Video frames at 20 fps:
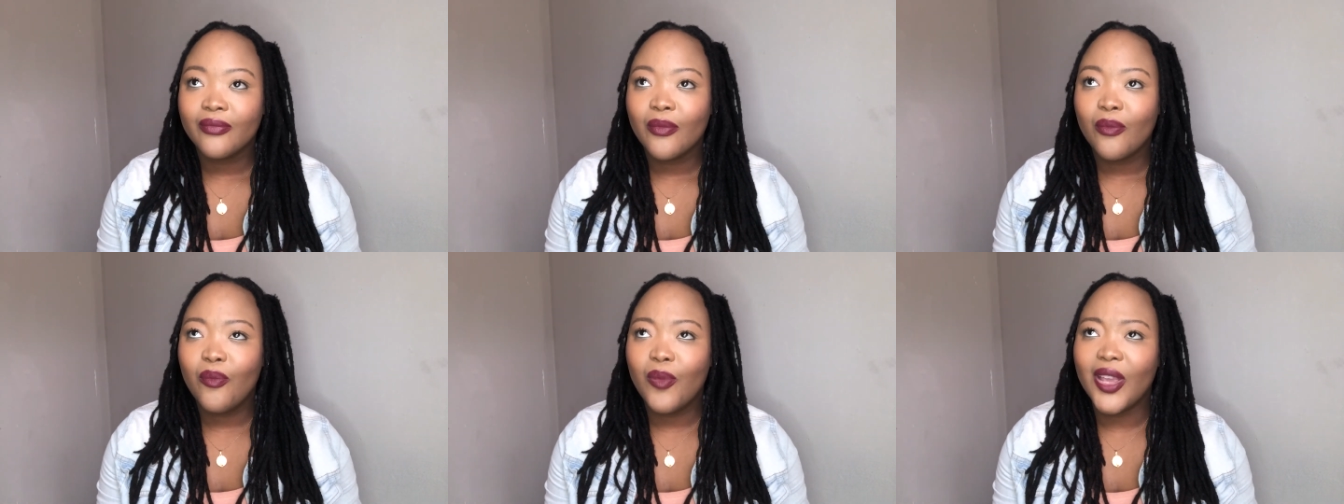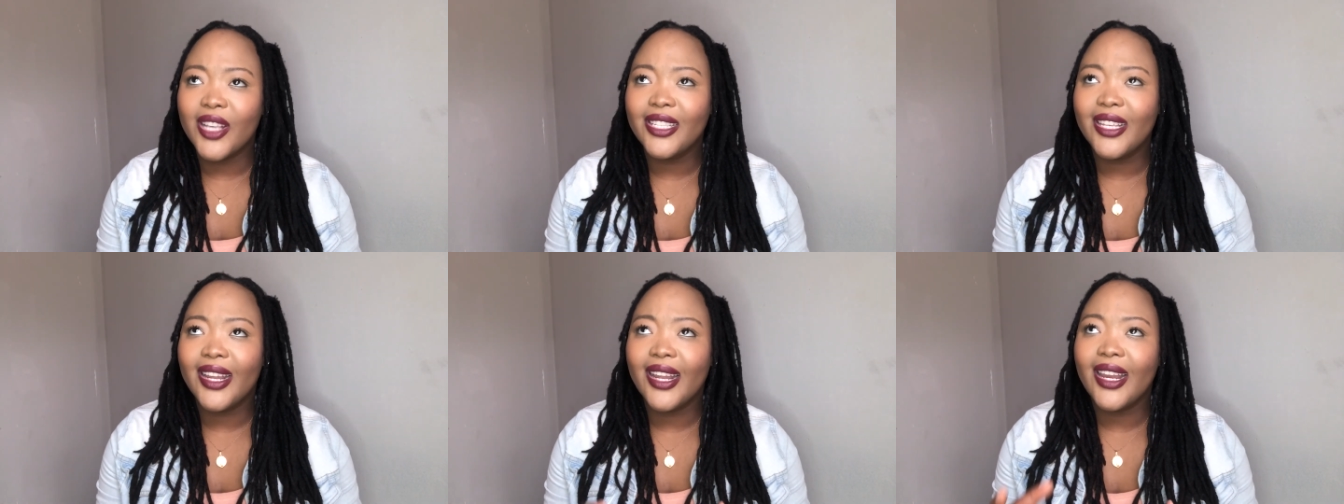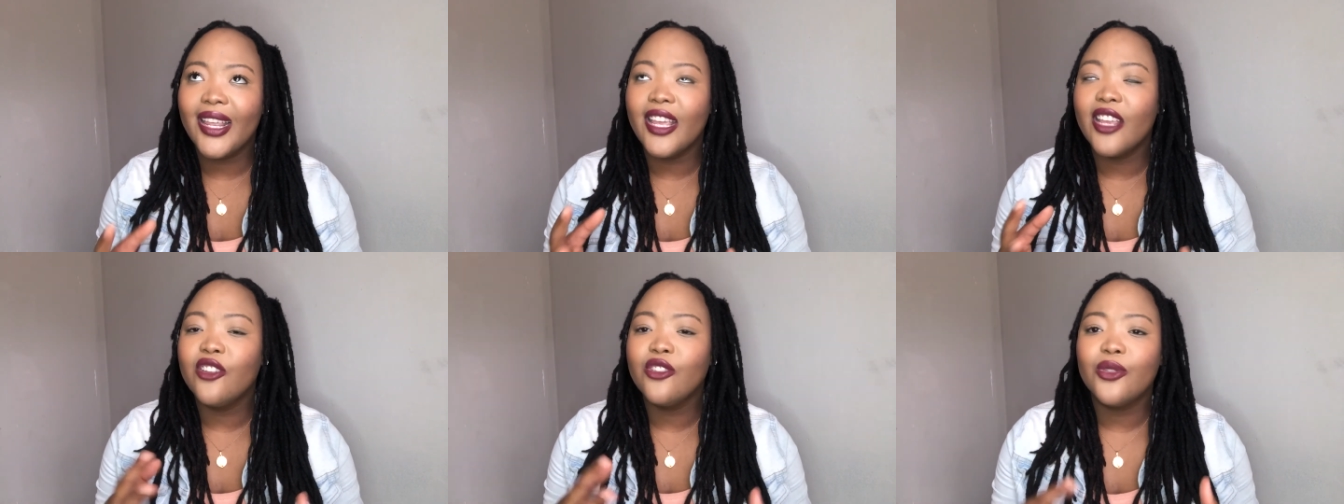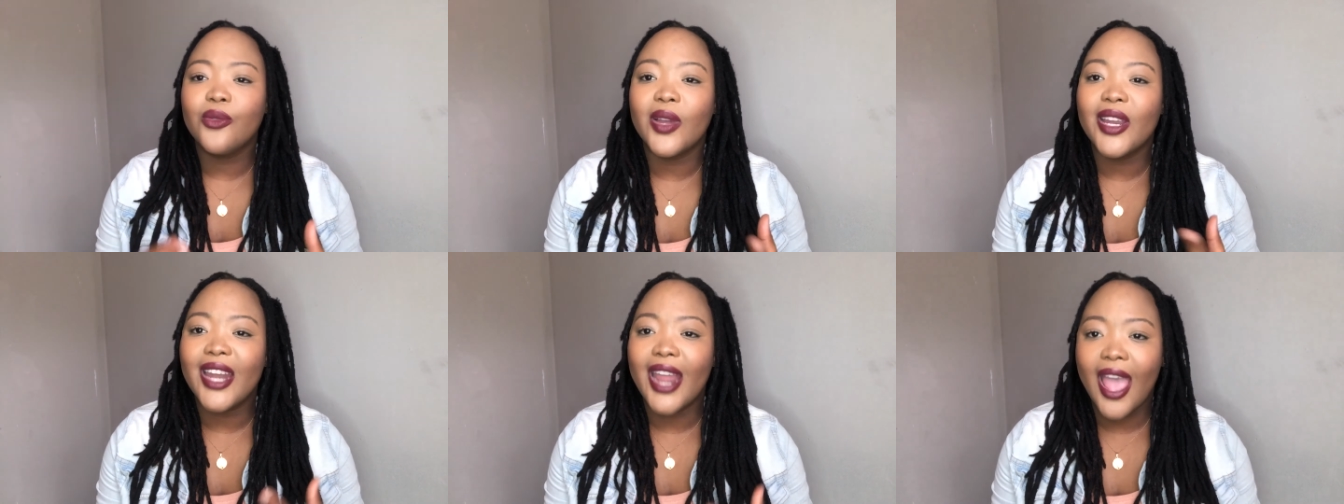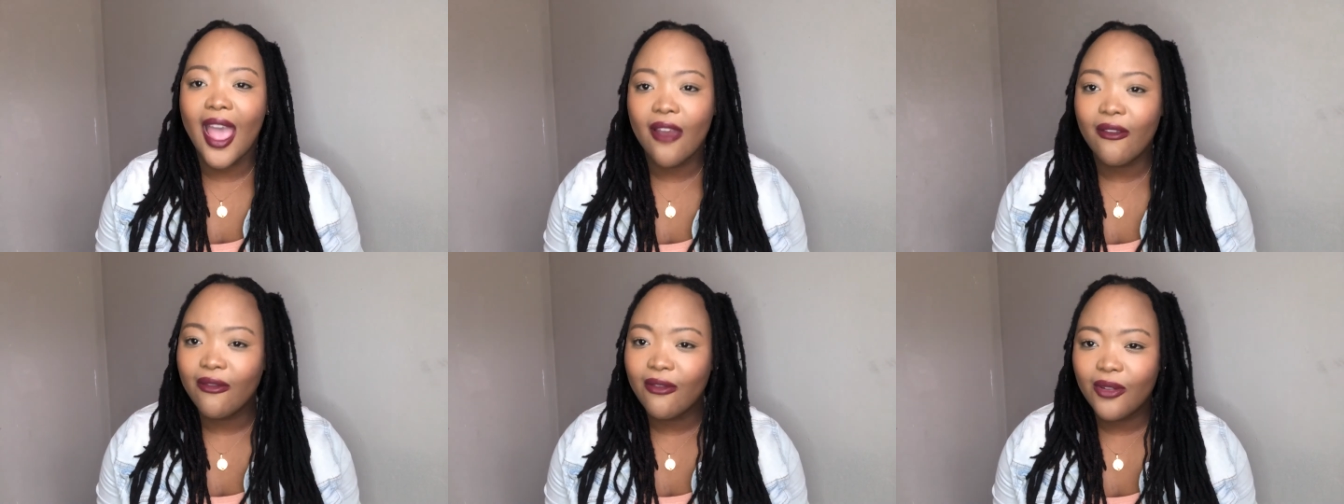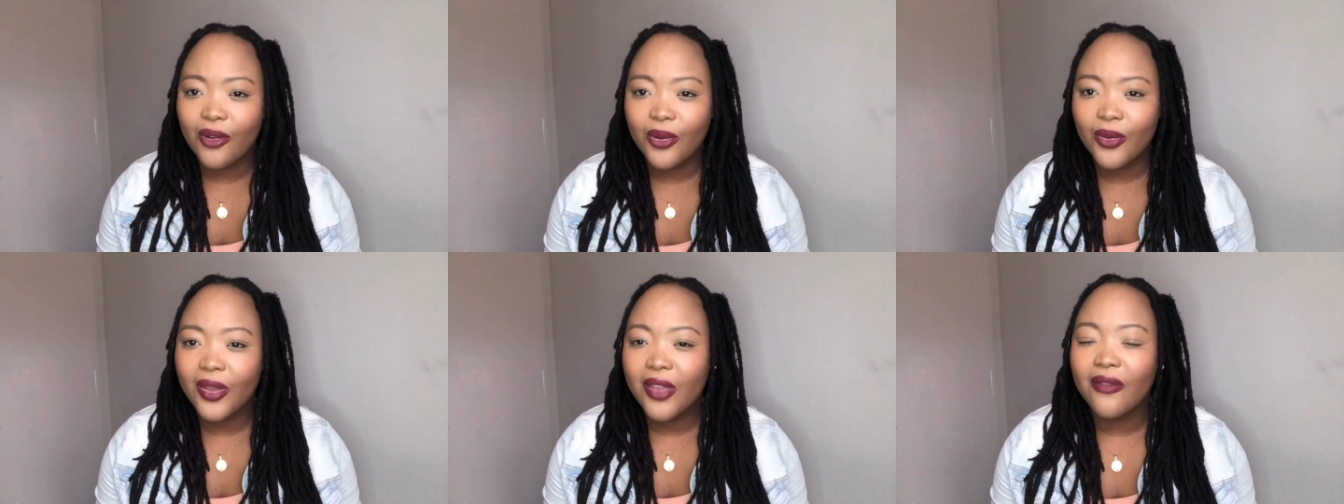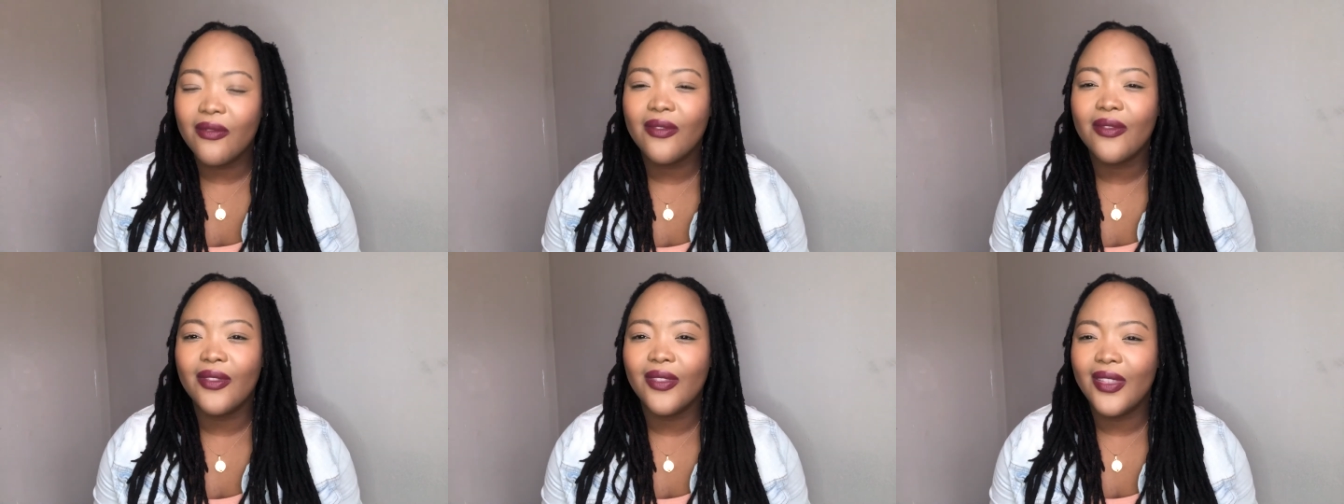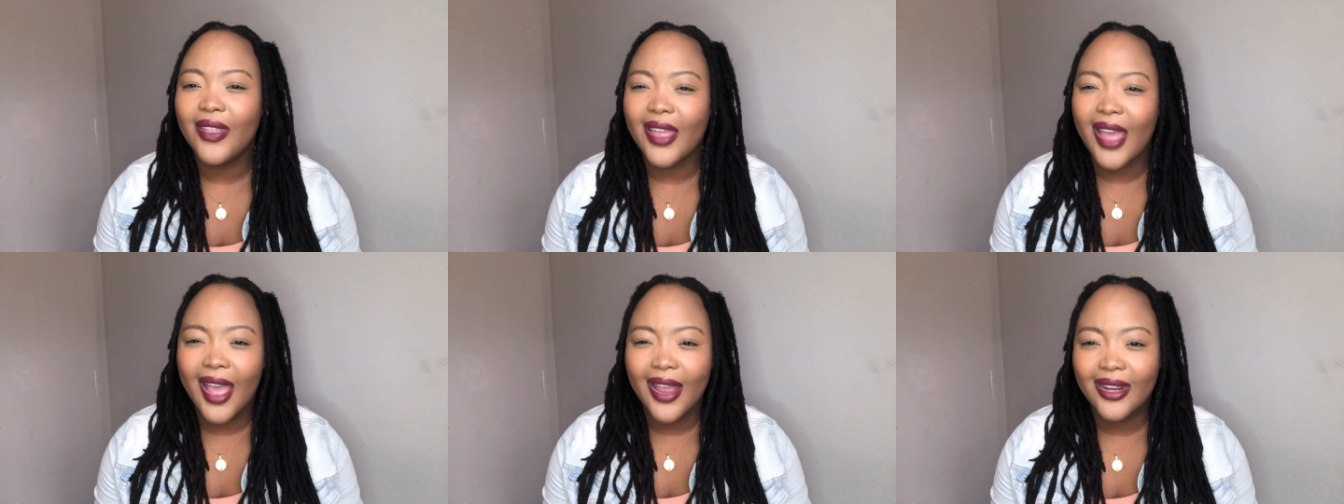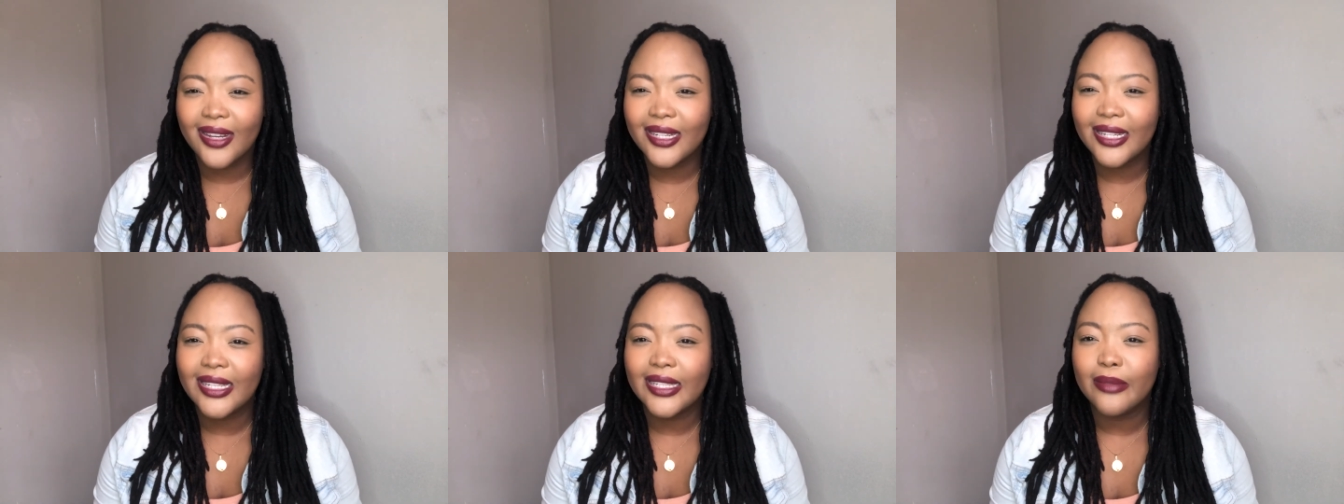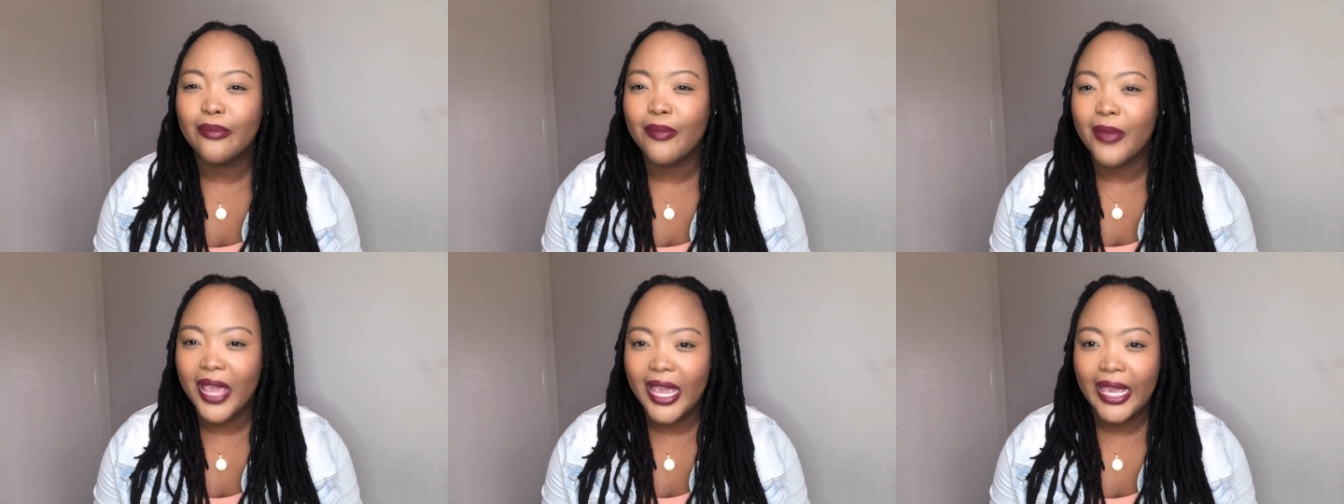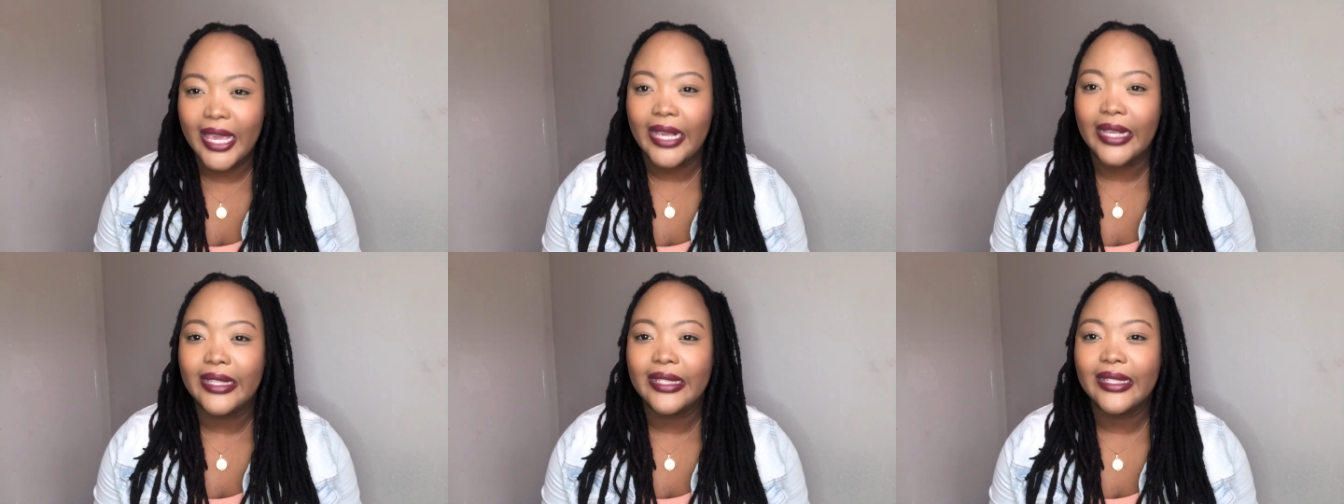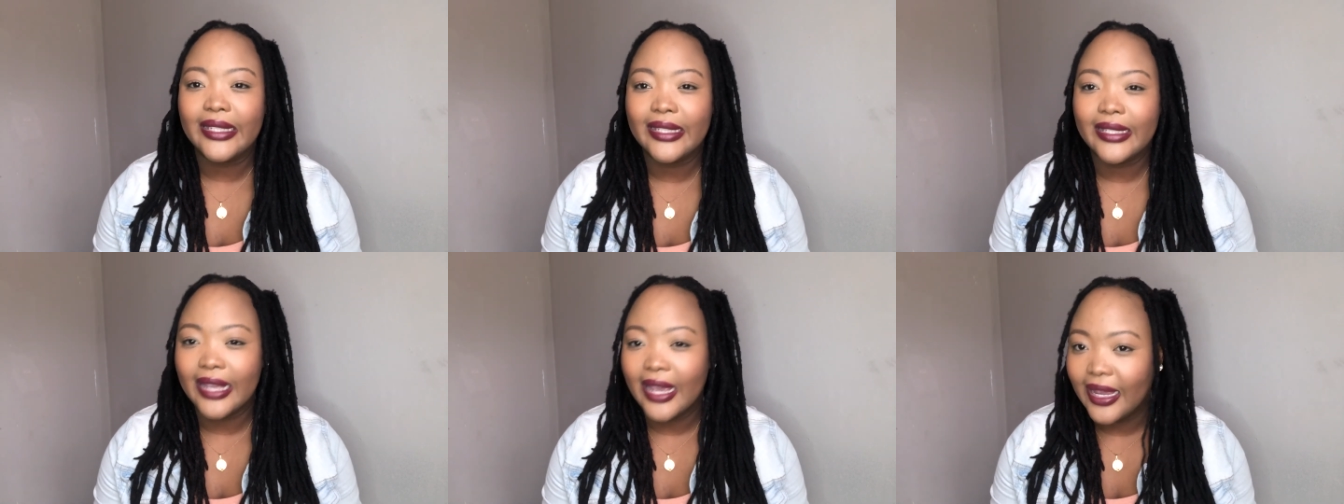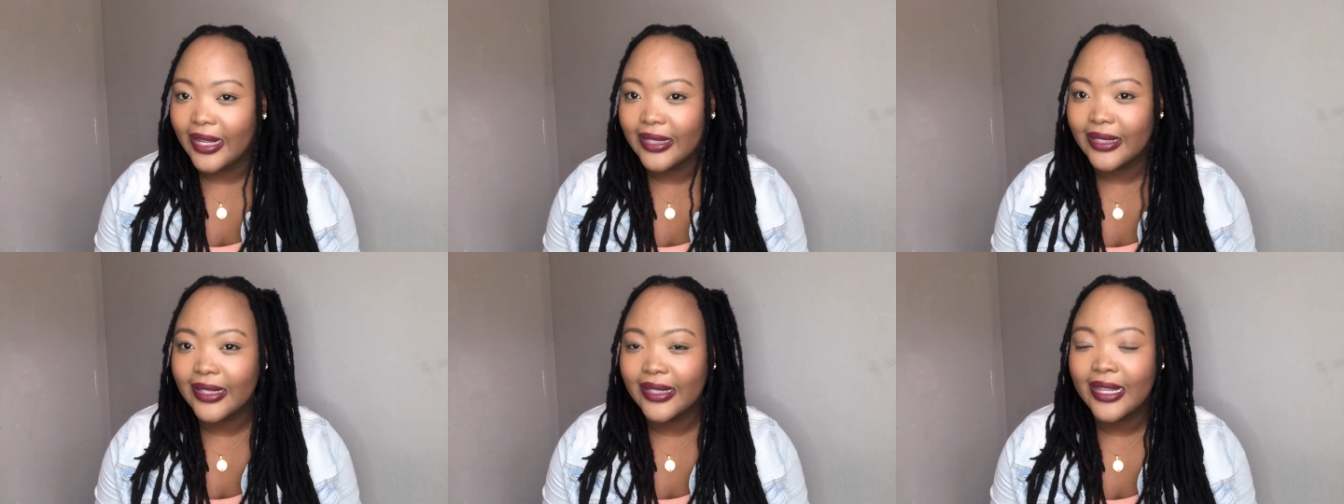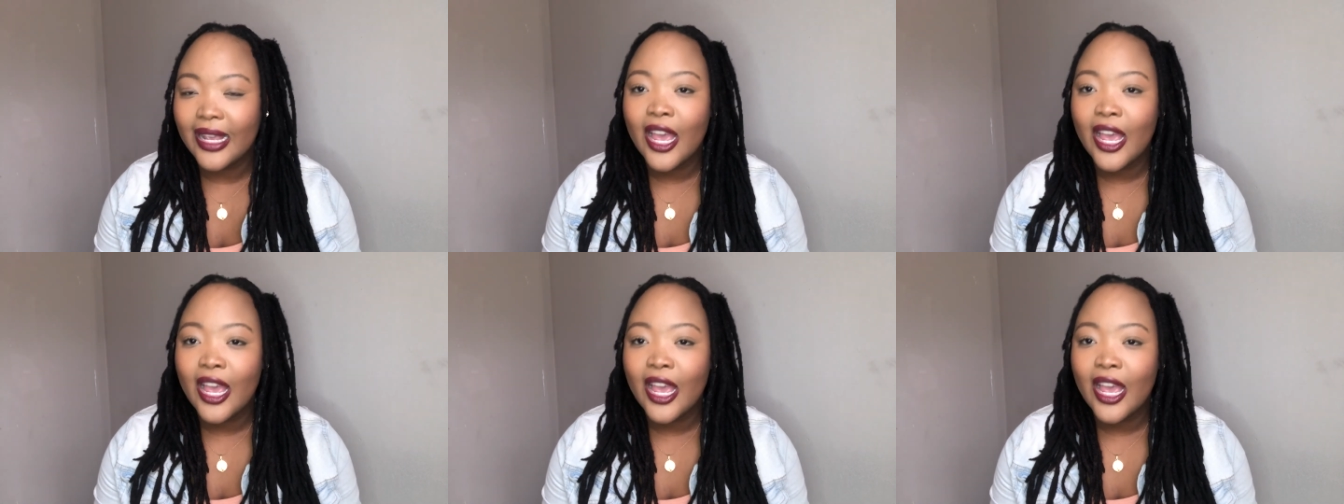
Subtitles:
basically into an afro, if that is making sense.